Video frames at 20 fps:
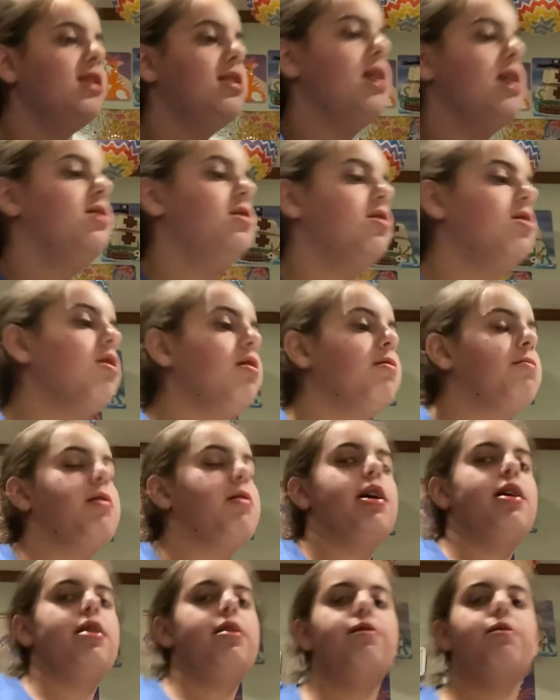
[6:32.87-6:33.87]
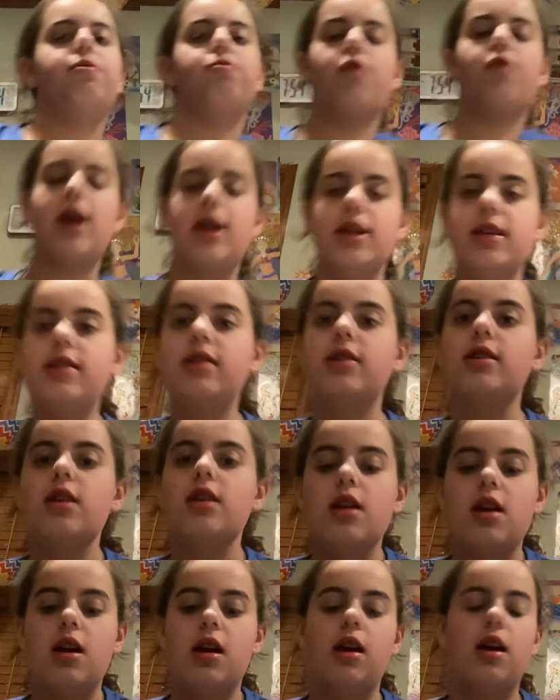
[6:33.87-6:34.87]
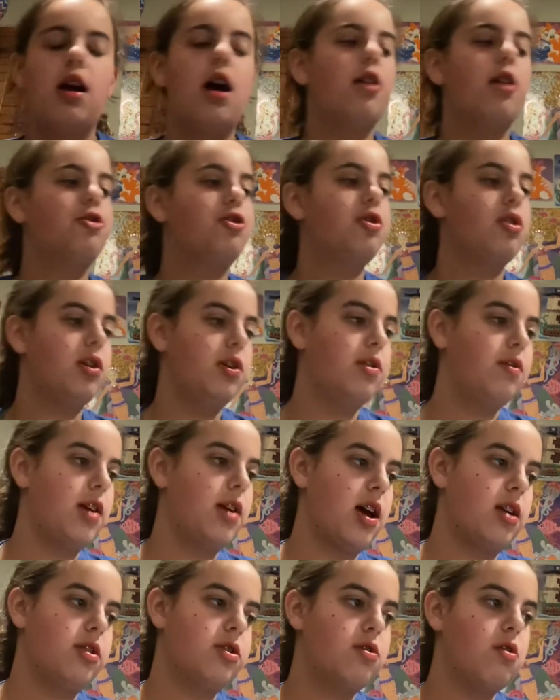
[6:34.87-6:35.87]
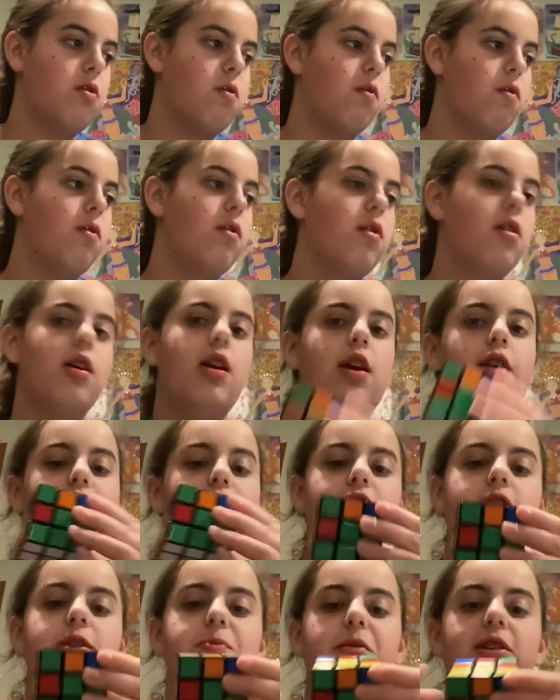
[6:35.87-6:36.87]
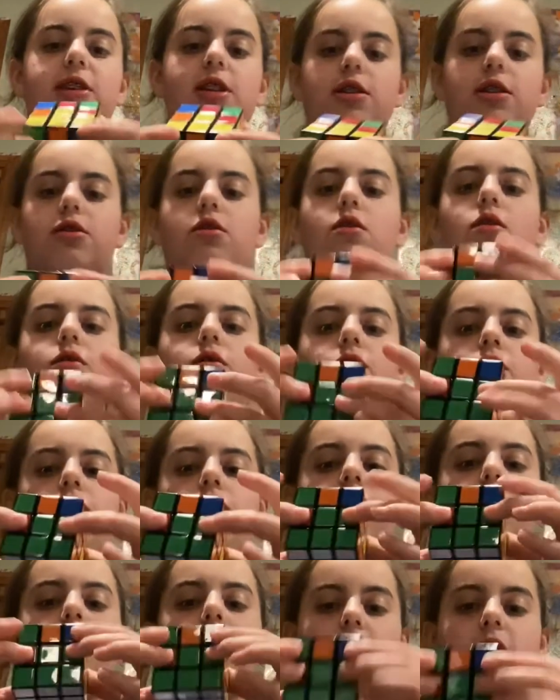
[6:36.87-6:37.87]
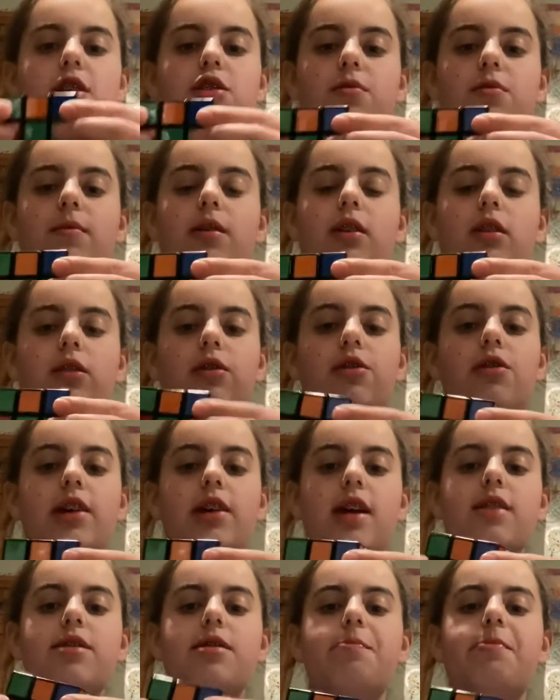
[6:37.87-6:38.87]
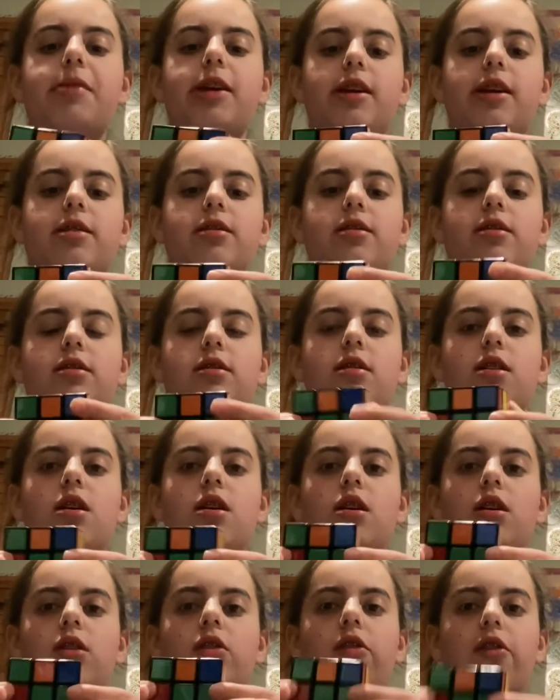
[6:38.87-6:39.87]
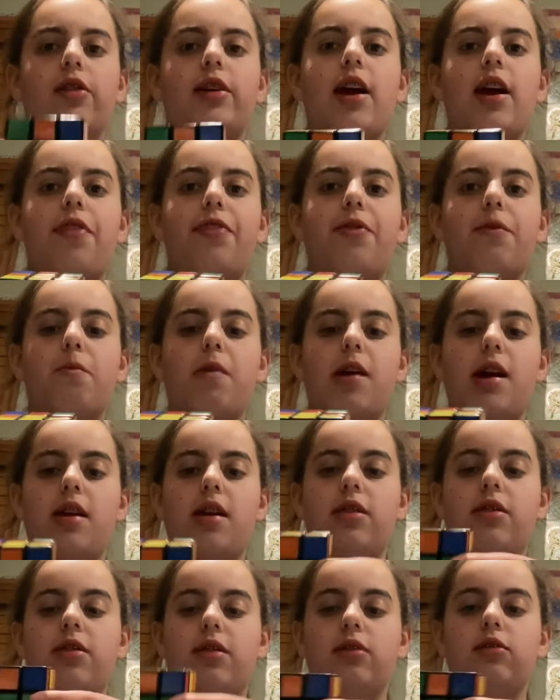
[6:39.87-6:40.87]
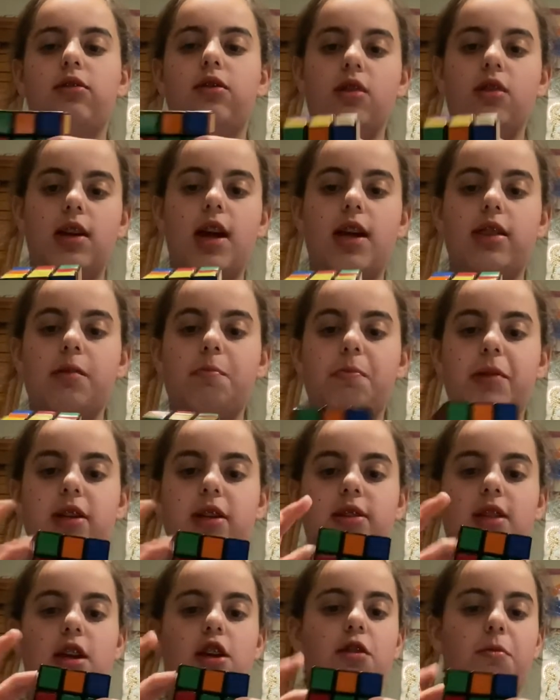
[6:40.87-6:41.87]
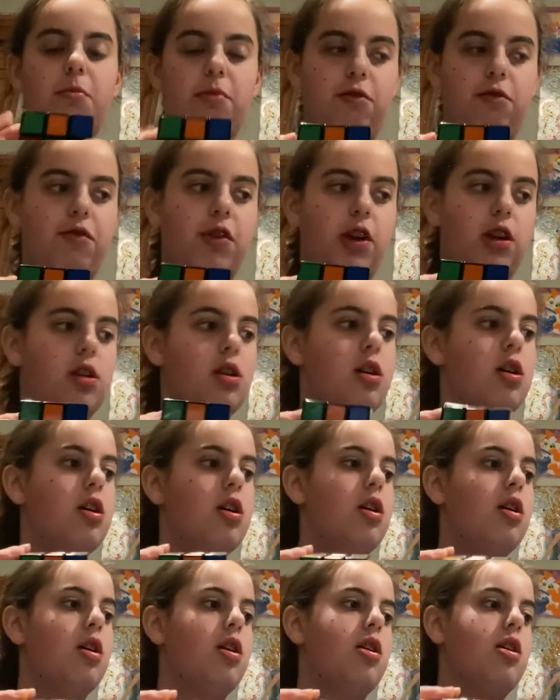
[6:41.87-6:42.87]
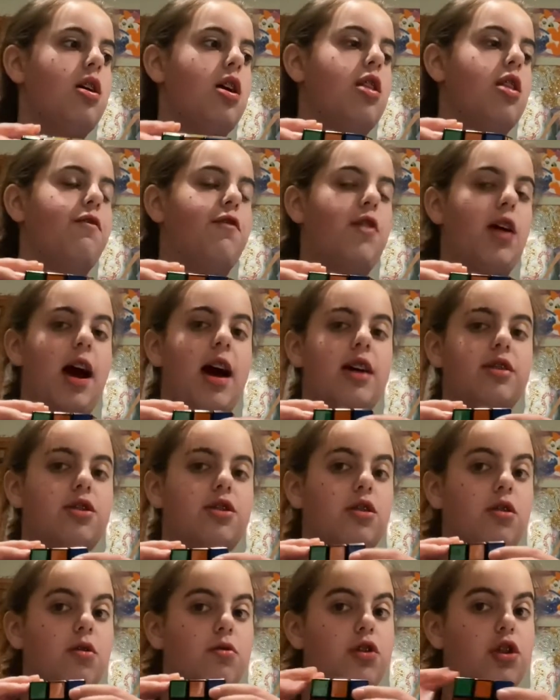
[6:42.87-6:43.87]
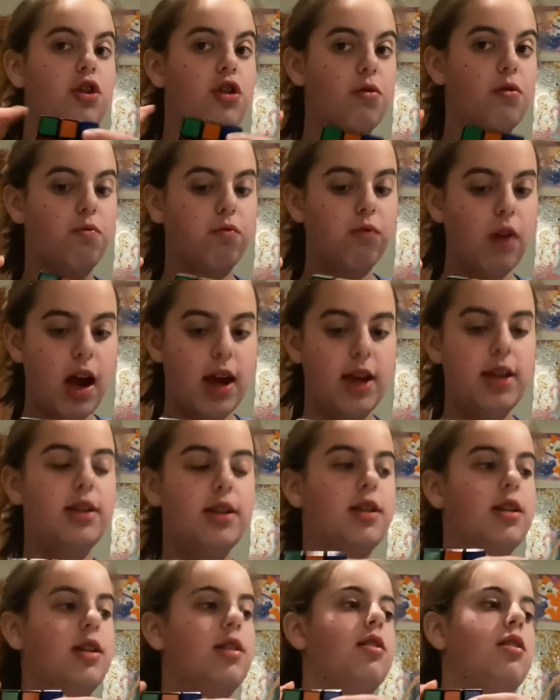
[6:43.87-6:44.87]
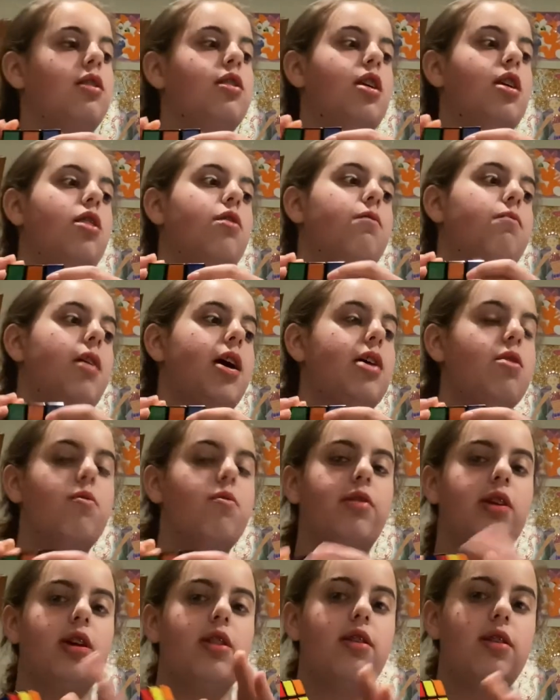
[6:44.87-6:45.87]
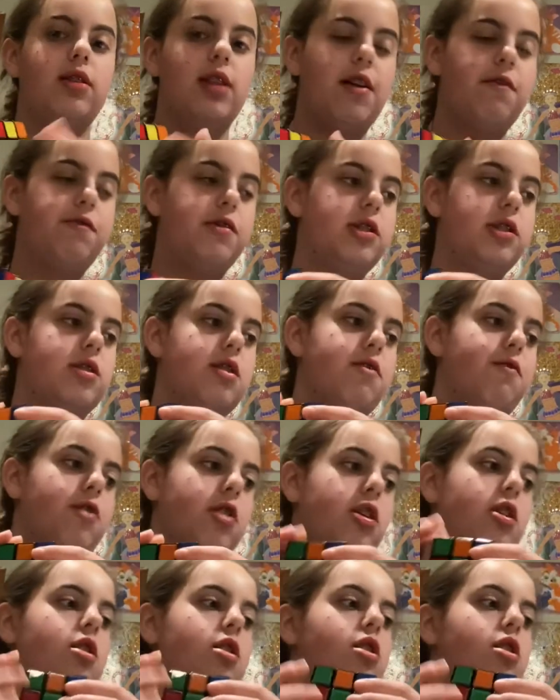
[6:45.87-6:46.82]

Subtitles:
has to go to the right, I'll show you that. So if this piece has to go to the right, you want to look at the piece, look at the piece that you're moving, and if it has to go to the right, in the right only, the left is different.